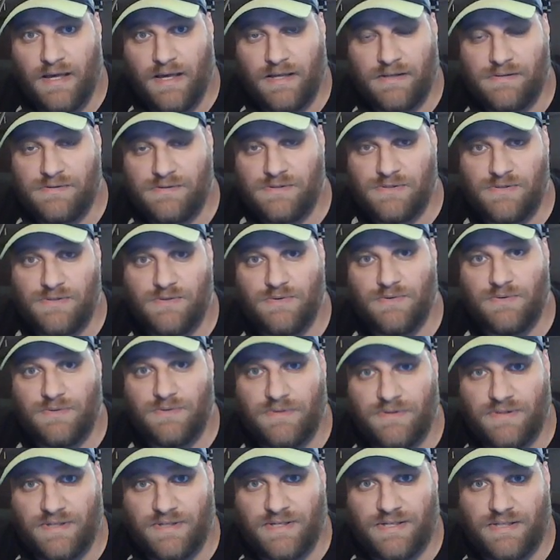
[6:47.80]
to
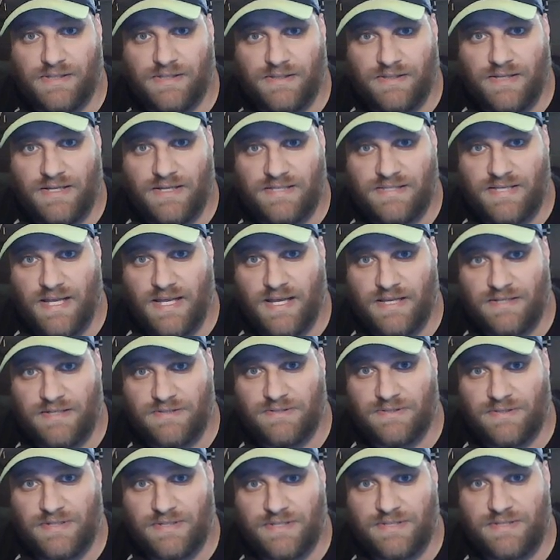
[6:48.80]
the Los
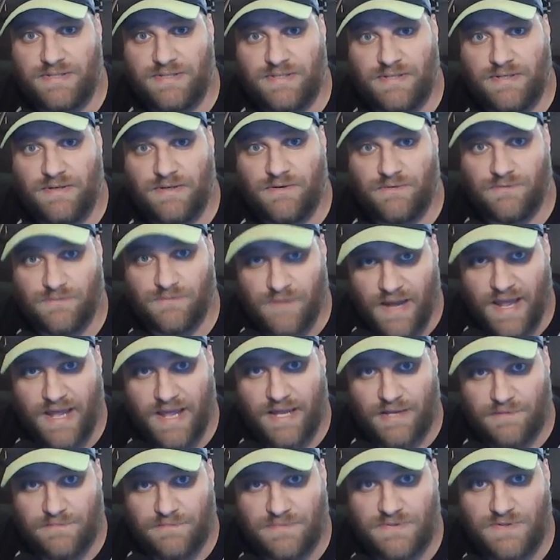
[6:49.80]
Angeles
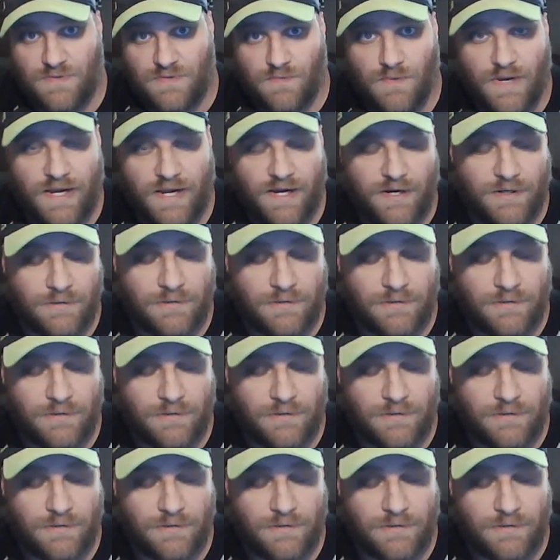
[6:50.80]
Rams, where